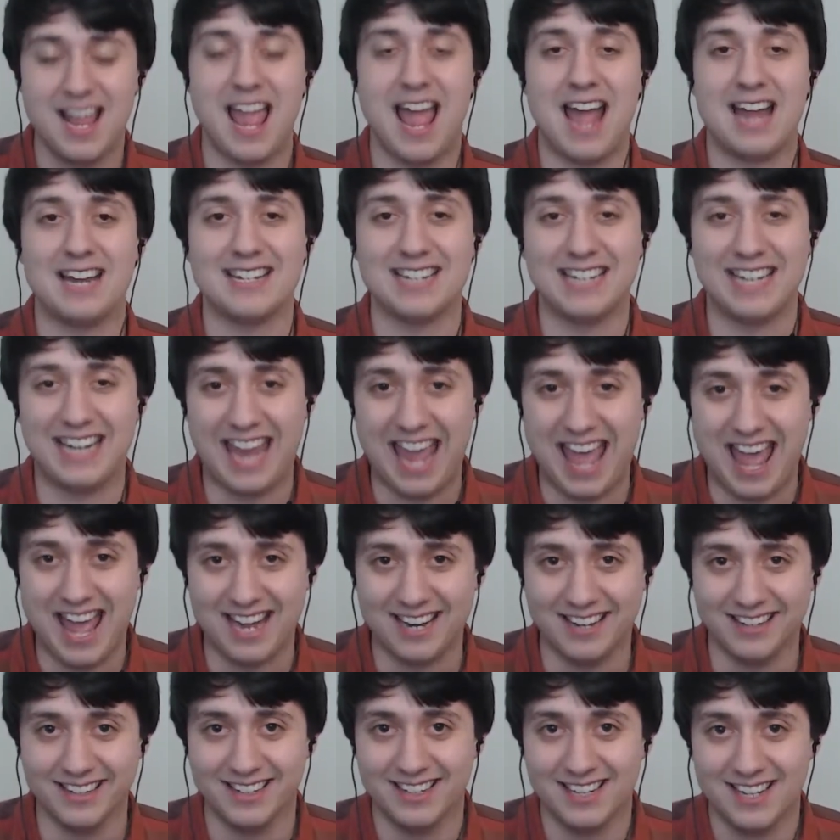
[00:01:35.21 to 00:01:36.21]
and
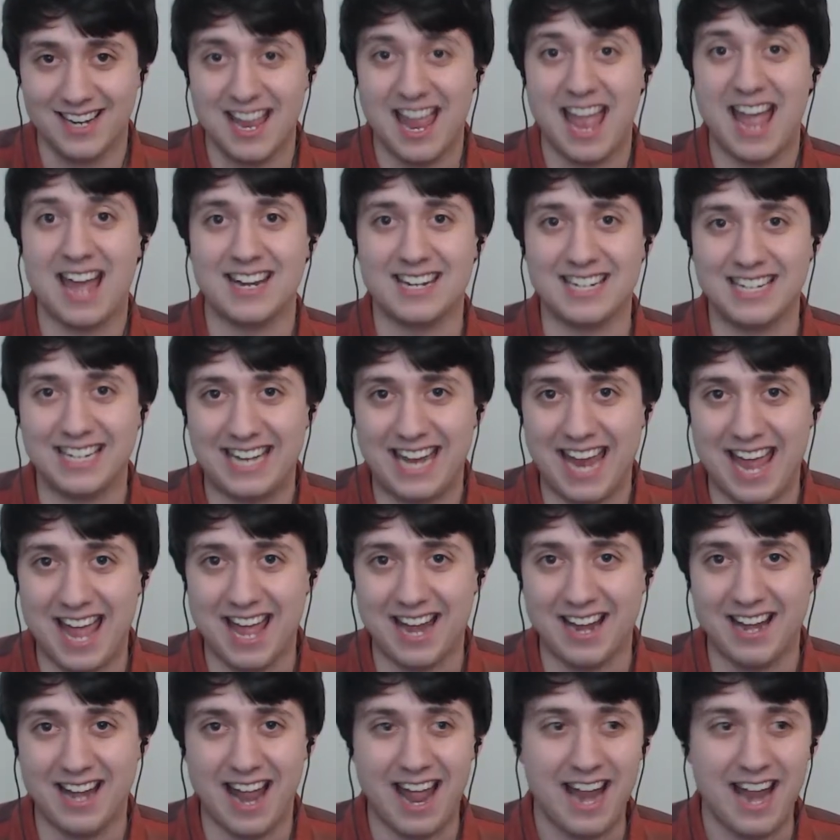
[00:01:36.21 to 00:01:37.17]
again, and again.